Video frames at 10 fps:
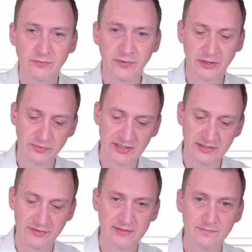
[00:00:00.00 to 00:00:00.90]
Why don't we
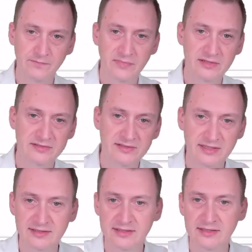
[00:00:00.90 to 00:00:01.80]
give it
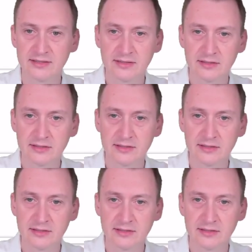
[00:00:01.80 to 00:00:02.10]
60